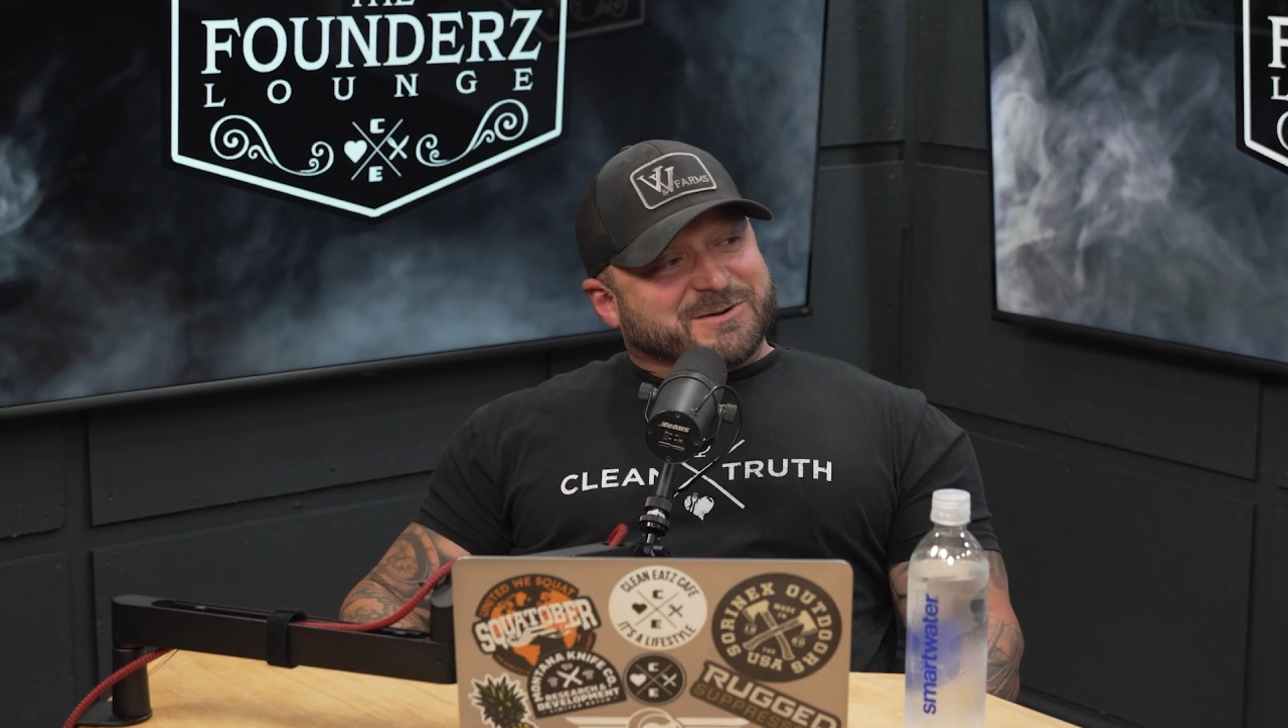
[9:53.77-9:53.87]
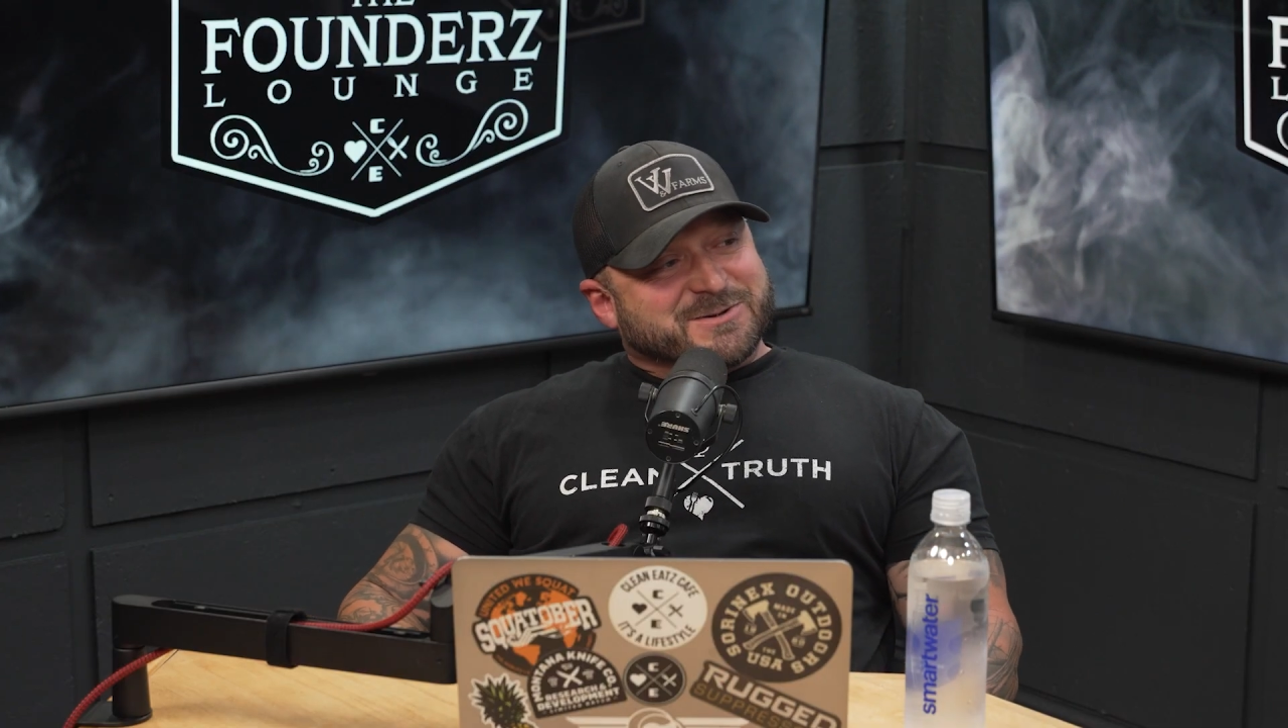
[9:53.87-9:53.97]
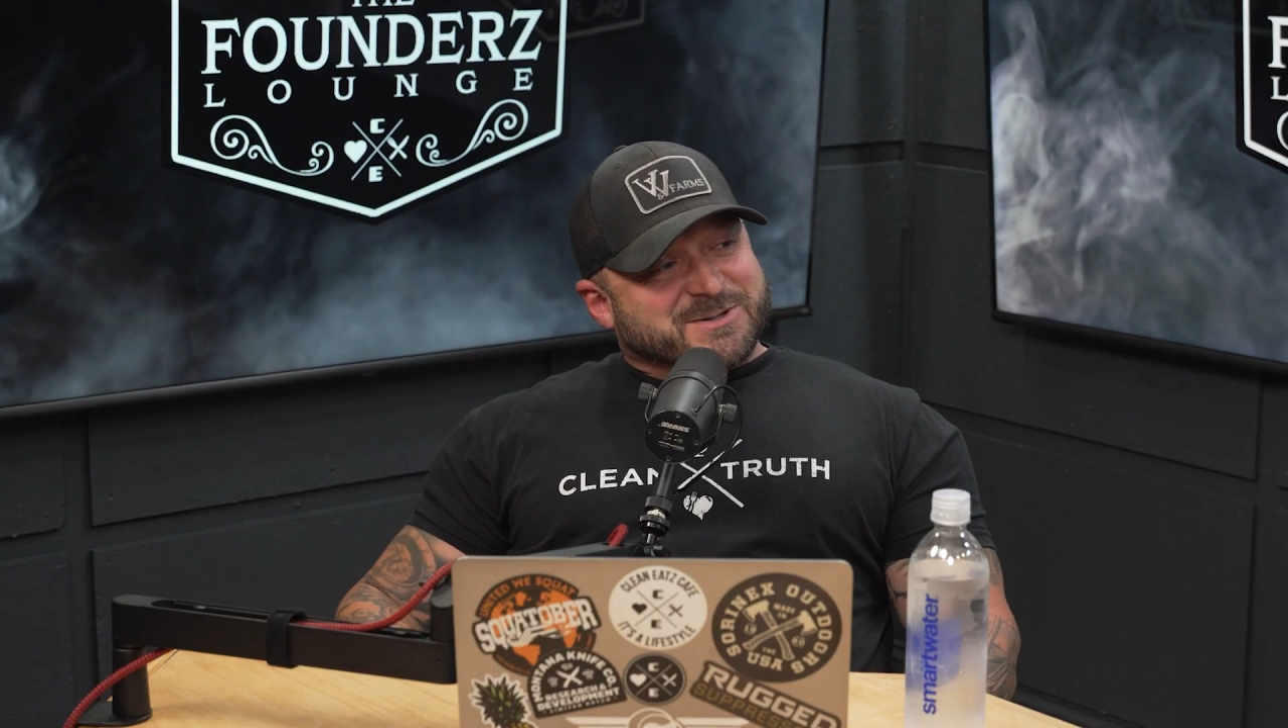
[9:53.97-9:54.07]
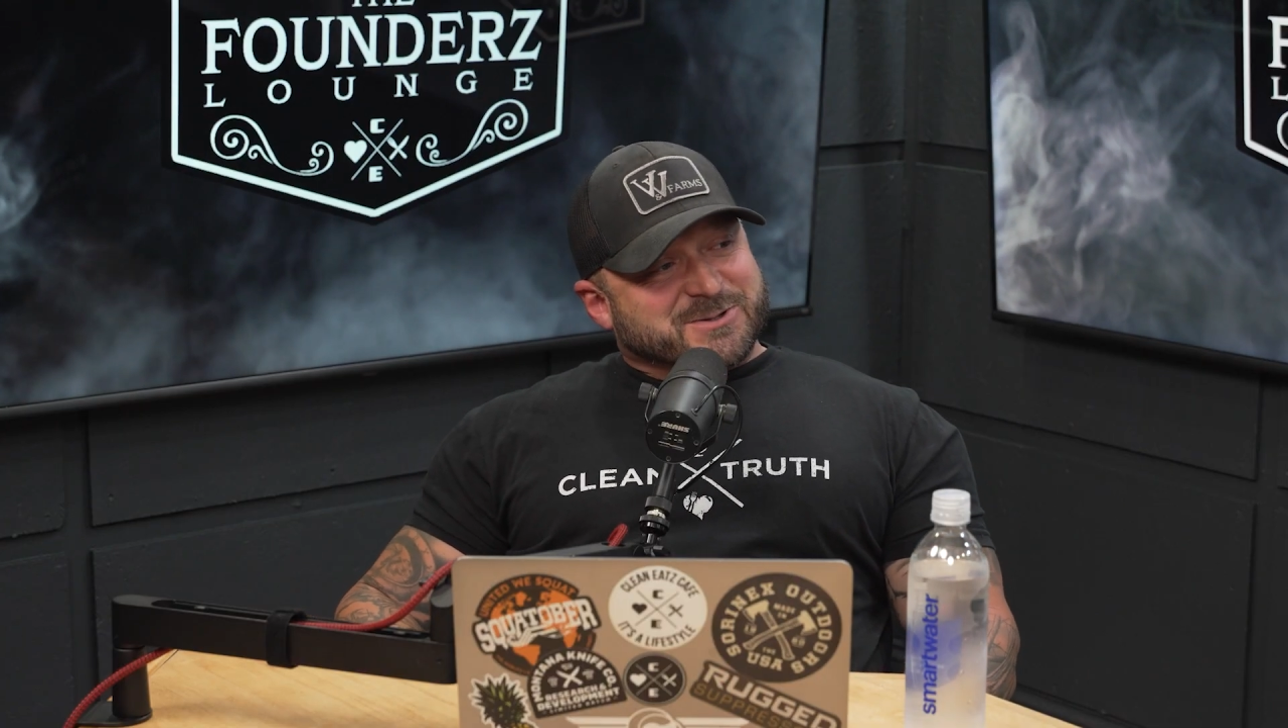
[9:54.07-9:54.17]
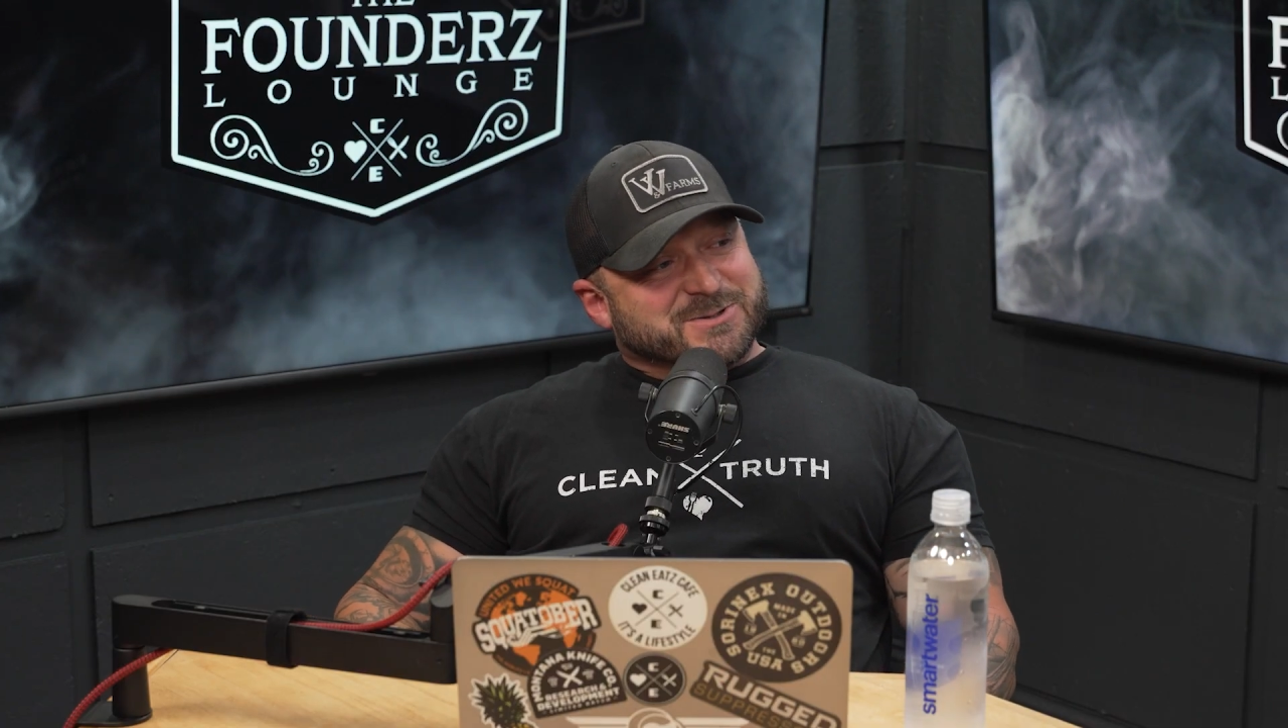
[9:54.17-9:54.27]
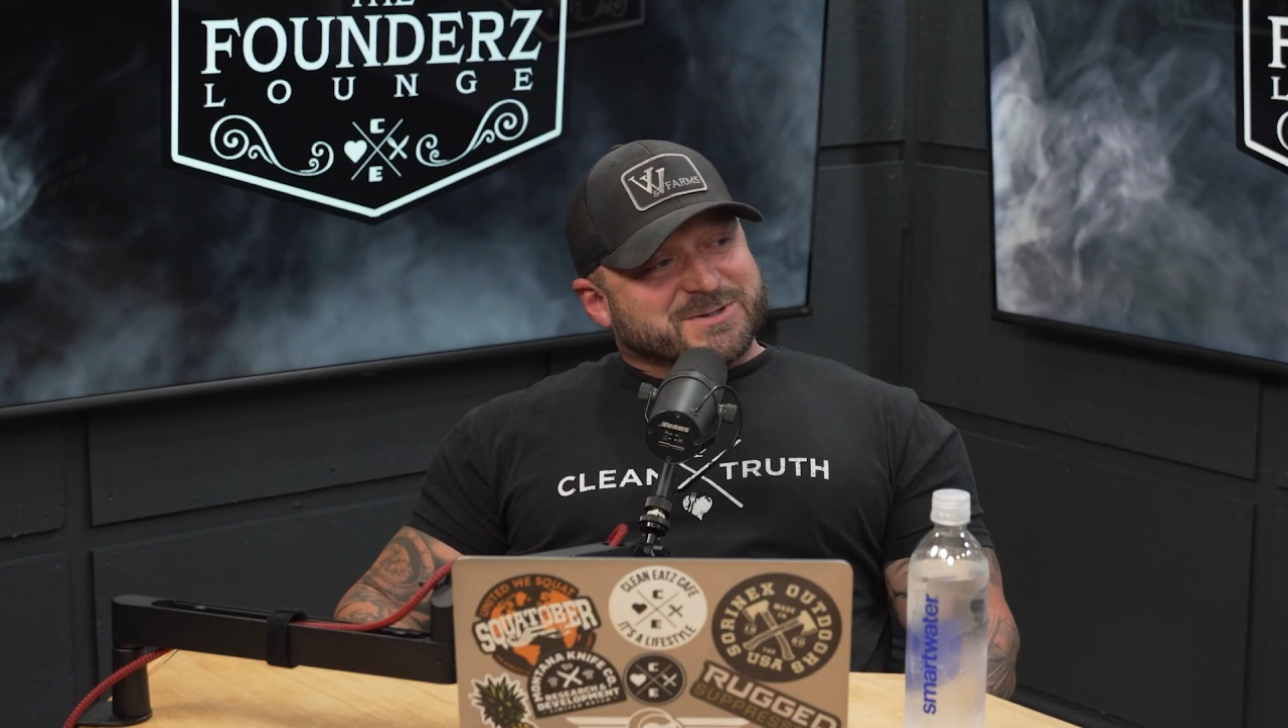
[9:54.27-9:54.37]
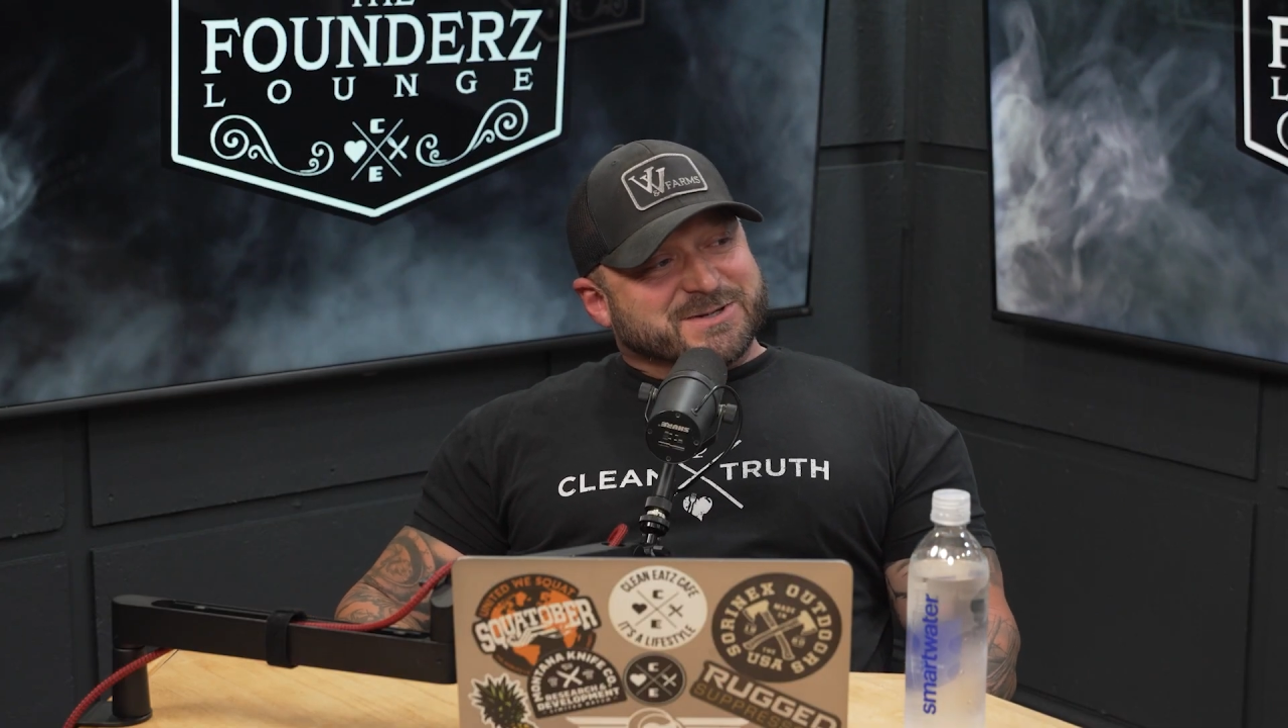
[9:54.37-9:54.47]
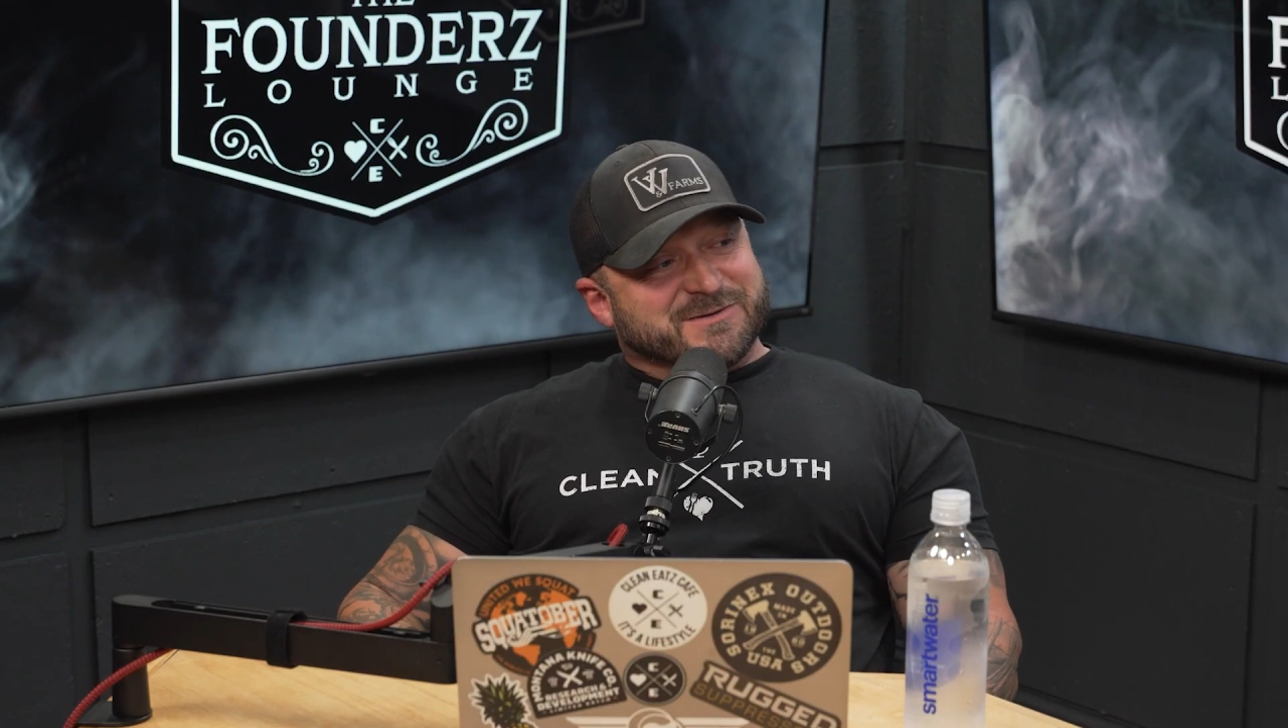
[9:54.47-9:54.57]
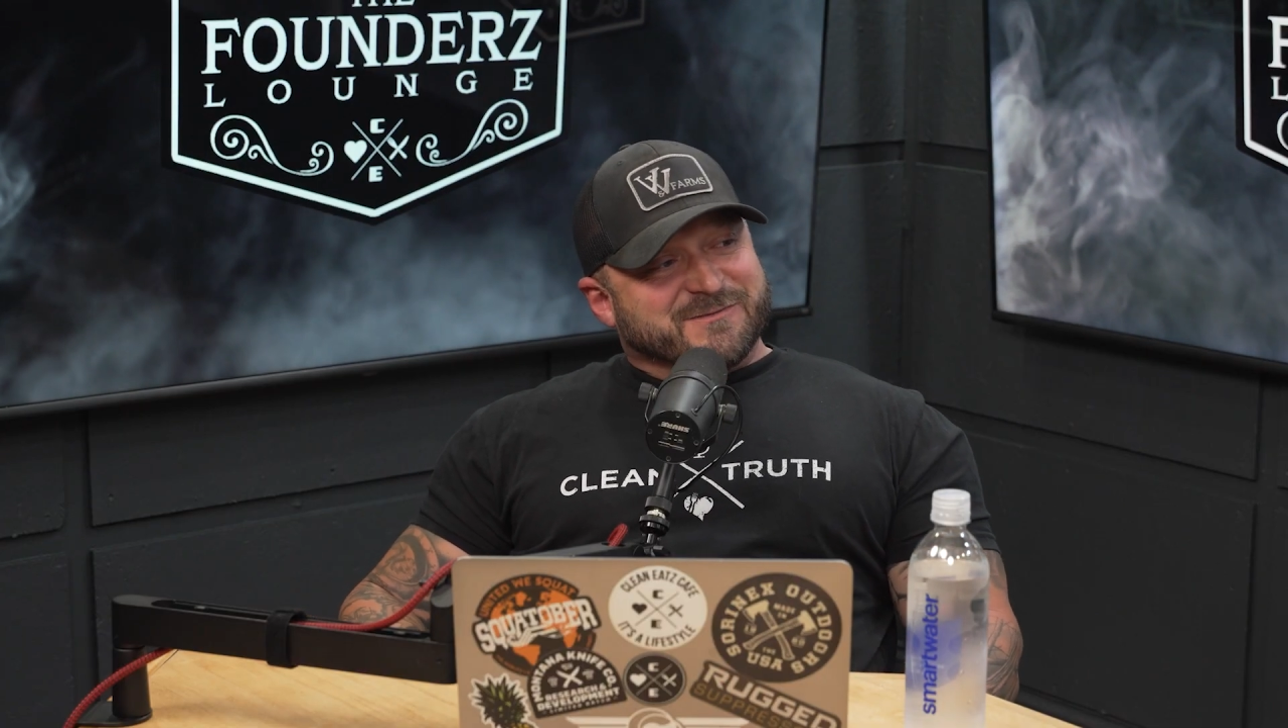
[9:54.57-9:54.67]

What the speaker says: consultants and